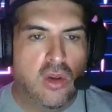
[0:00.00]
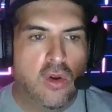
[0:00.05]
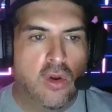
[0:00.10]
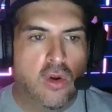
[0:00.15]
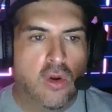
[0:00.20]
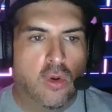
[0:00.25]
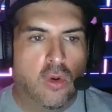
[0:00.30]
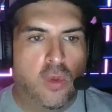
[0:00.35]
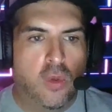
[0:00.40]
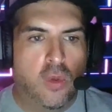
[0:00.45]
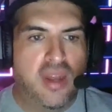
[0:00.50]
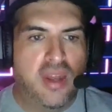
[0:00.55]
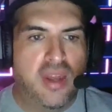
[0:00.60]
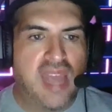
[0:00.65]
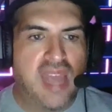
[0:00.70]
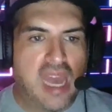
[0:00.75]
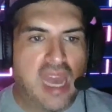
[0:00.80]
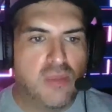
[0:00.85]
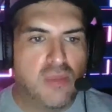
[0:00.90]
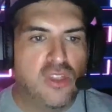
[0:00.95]
or where
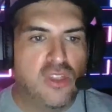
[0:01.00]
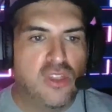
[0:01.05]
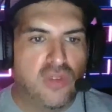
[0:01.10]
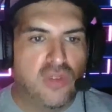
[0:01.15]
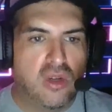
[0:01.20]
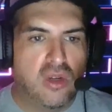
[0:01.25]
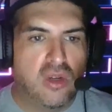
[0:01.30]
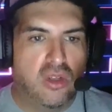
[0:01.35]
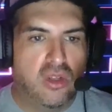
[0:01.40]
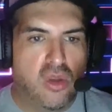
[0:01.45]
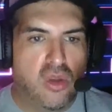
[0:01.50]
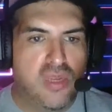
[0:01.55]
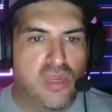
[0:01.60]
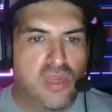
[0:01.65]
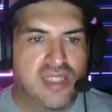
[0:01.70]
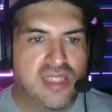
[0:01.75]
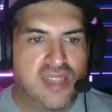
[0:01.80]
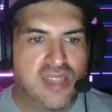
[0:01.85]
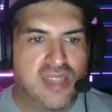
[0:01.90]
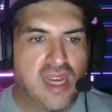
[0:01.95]
the atmosphere alone
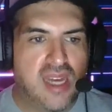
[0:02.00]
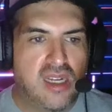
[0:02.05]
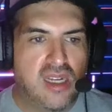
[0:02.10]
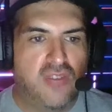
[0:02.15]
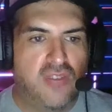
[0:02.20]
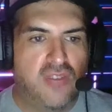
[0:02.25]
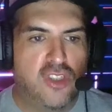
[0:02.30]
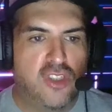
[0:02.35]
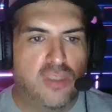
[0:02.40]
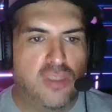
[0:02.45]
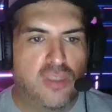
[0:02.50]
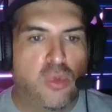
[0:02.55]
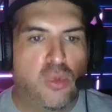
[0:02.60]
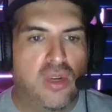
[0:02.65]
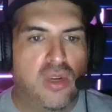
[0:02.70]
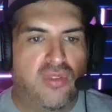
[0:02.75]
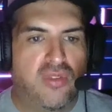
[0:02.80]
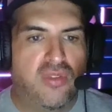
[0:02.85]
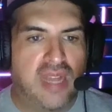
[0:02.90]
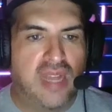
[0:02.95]
is not enough to
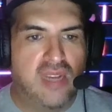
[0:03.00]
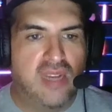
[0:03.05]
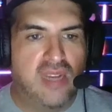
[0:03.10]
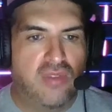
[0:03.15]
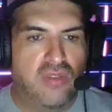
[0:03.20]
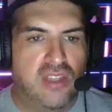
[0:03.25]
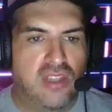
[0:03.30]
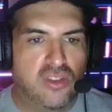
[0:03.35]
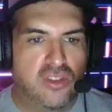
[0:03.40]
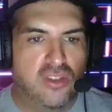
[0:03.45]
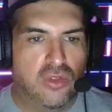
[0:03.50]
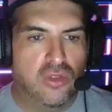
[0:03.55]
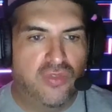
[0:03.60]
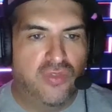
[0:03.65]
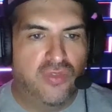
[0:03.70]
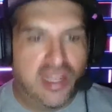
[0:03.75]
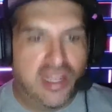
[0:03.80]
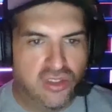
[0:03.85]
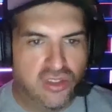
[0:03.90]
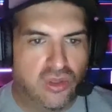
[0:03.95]
support a flying vessel
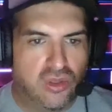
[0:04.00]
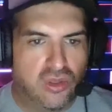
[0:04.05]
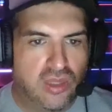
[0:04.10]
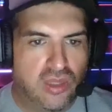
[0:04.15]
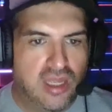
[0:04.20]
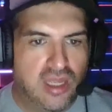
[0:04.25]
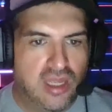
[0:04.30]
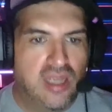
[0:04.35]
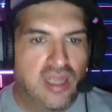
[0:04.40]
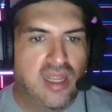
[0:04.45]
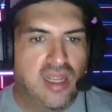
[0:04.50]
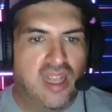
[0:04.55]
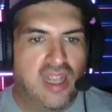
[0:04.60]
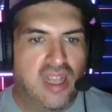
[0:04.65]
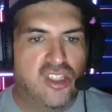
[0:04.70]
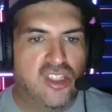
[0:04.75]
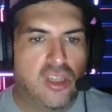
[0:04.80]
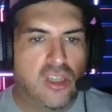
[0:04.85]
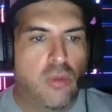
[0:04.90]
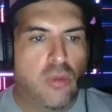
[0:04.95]
at
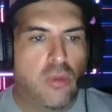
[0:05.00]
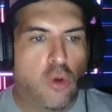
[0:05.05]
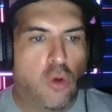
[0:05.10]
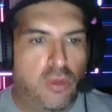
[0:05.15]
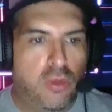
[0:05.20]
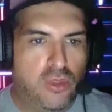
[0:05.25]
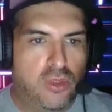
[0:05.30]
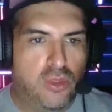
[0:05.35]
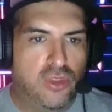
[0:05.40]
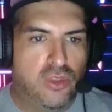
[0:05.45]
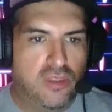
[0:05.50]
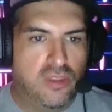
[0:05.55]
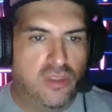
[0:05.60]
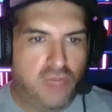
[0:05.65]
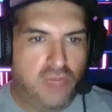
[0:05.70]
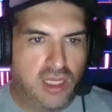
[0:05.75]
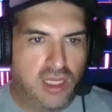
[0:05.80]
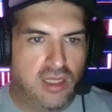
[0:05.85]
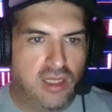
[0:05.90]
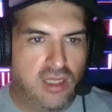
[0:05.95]
suborbital
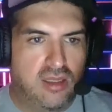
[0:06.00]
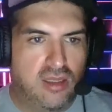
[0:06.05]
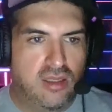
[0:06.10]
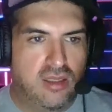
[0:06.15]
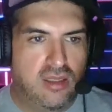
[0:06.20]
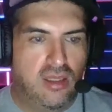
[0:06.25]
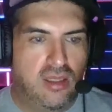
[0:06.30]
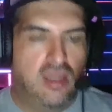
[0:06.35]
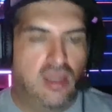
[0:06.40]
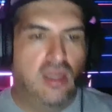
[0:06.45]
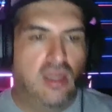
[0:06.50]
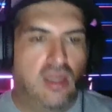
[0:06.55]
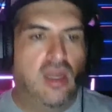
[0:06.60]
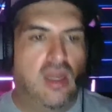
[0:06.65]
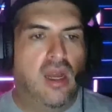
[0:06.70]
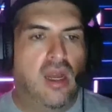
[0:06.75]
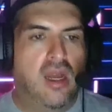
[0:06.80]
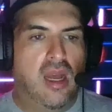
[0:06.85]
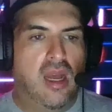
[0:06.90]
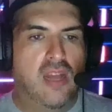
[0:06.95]
speeds.
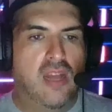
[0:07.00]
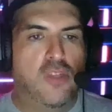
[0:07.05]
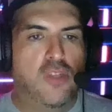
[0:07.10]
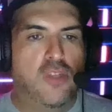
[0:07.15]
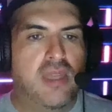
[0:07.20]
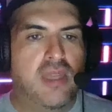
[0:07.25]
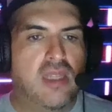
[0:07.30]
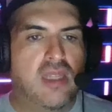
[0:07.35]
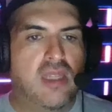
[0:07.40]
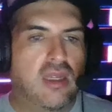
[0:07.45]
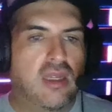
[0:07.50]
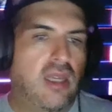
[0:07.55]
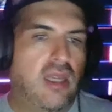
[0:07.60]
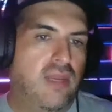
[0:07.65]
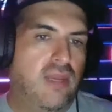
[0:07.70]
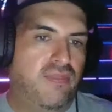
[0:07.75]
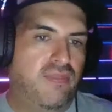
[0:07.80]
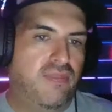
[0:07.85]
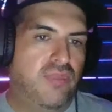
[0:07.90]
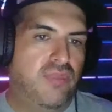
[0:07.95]
So
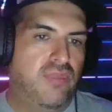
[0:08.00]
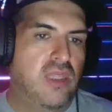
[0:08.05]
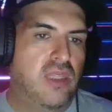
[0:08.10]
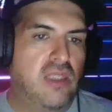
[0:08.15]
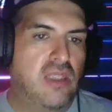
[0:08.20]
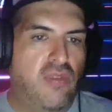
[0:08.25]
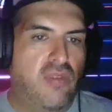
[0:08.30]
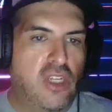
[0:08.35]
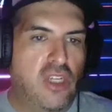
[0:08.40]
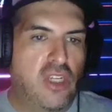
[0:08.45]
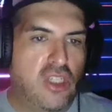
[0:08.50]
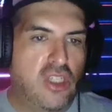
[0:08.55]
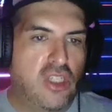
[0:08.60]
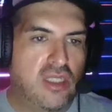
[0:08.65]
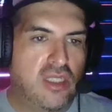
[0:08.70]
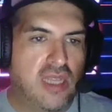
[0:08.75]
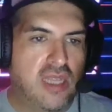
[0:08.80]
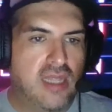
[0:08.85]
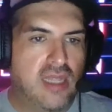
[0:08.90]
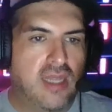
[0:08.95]
basically, this definition
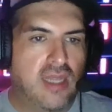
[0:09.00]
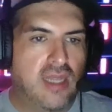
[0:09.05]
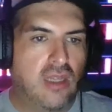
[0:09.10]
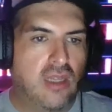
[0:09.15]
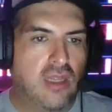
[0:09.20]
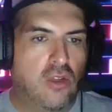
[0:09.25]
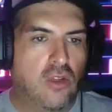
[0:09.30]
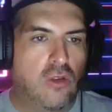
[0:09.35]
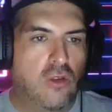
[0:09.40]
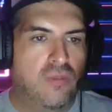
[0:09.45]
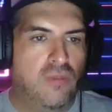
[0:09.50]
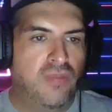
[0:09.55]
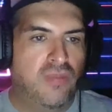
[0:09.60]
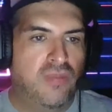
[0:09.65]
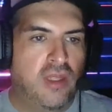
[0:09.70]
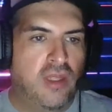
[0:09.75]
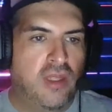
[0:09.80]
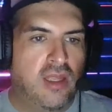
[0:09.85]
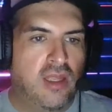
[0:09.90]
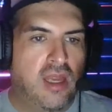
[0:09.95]
is kind of technical.
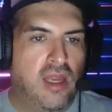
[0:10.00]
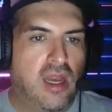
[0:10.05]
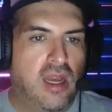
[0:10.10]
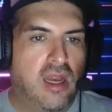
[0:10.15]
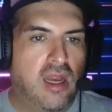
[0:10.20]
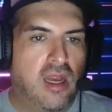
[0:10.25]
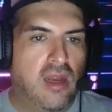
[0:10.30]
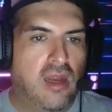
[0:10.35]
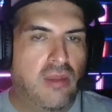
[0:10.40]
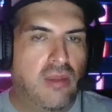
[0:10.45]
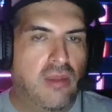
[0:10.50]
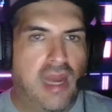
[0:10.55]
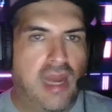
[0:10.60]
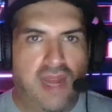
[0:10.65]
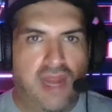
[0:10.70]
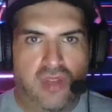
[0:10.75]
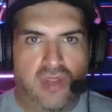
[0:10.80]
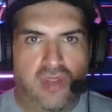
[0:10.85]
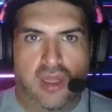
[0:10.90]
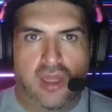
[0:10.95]
I
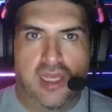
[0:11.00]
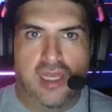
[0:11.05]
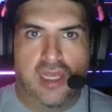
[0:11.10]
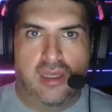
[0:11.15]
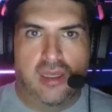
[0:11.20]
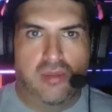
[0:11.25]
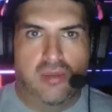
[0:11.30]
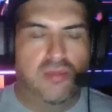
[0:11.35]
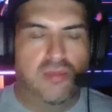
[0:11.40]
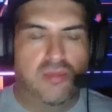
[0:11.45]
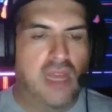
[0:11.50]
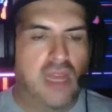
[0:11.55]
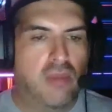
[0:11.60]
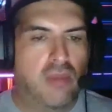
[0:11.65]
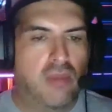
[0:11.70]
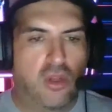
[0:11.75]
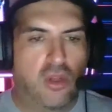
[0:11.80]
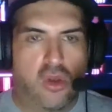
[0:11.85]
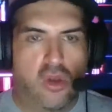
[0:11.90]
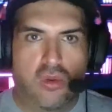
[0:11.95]
have the link down
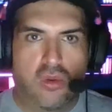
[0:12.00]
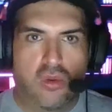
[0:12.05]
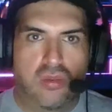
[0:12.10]
below.